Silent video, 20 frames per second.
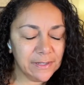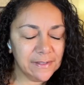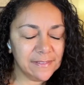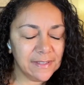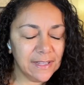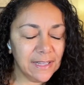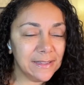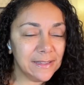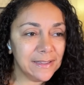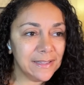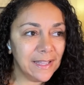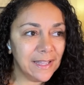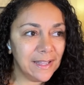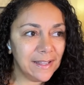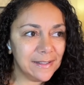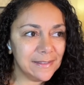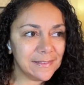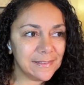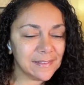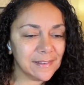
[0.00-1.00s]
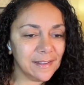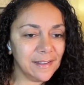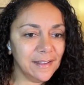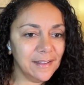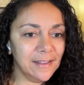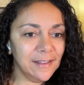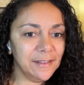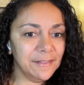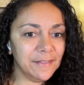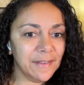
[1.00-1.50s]
to see lots
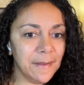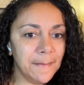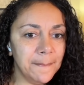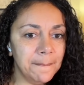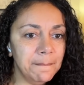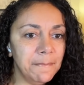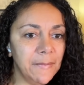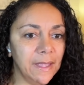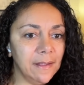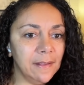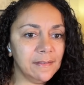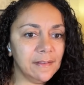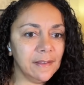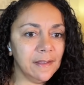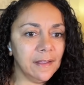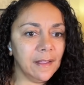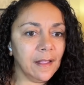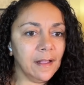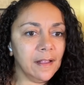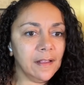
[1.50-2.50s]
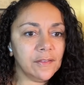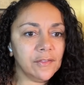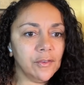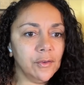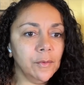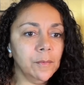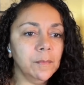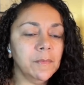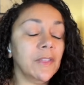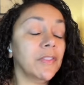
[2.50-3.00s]
of amazing
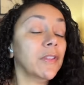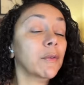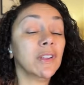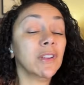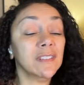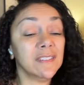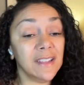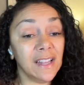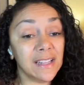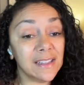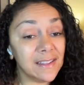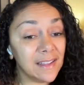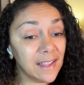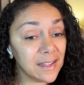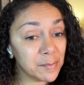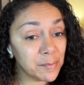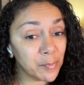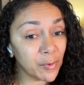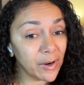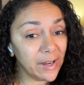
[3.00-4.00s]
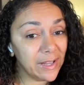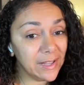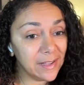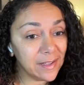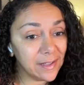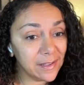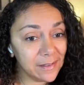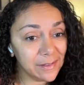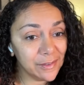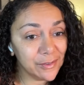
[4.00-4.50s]
costumes. I think we're going to see a lot of bright
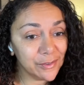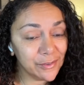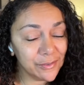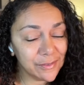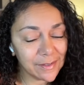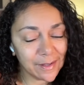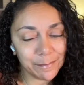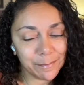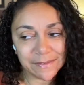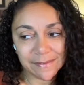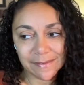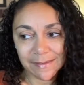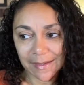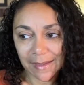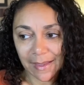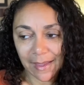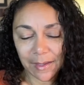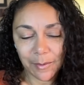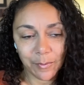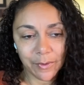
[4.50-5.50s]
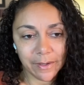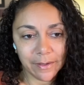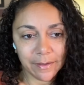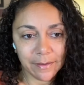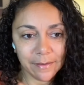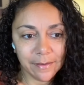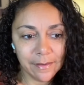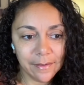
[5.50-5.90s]
colors. I can't wait.